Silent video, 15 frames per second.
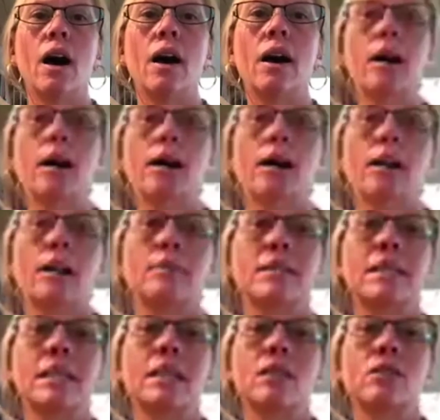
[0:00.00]
Uh, let
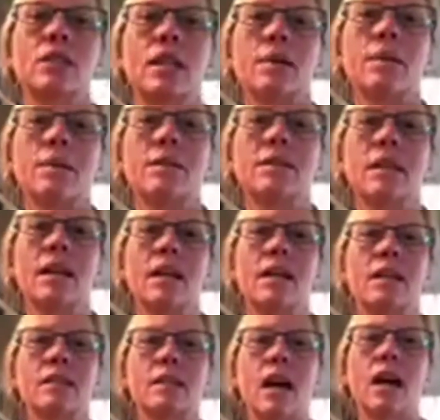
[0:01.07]
me see here. Tammy
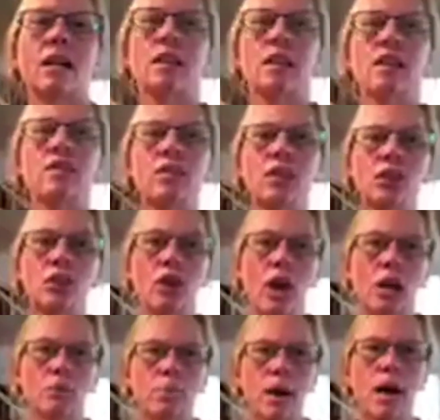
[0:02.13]
says, I love the
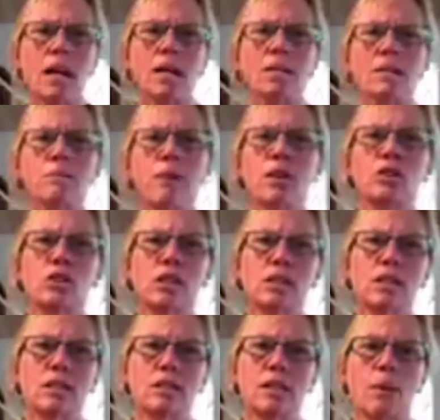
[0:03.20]
crock pot, especially
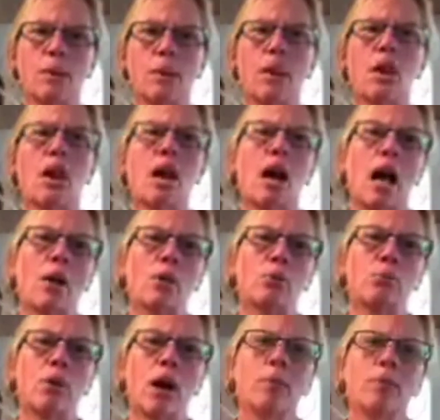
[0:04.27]
in the summer. I
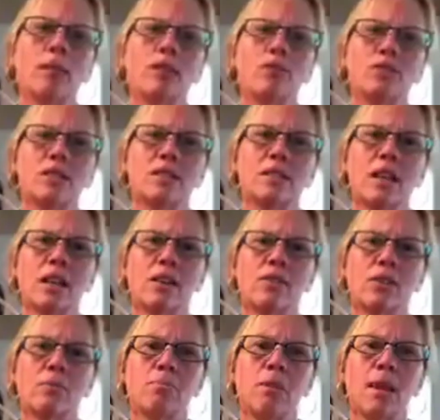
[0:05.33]
would probably use a sun
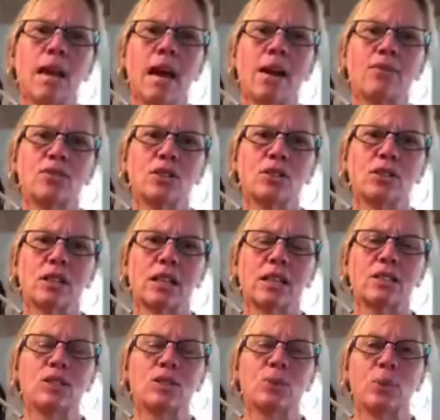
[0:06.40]
oven, may have to
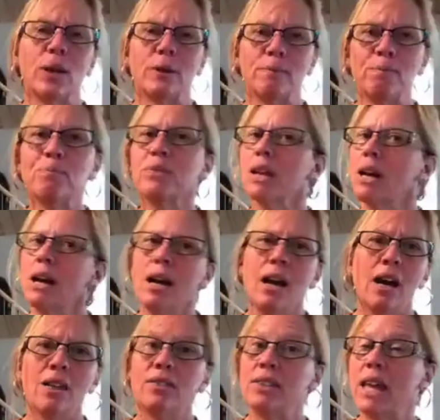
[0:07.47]
look into one.
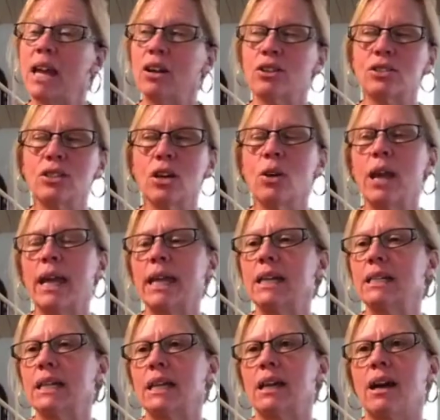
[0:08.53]
They are so
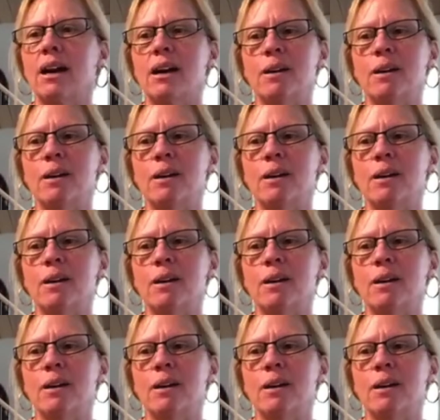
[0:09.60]
handy.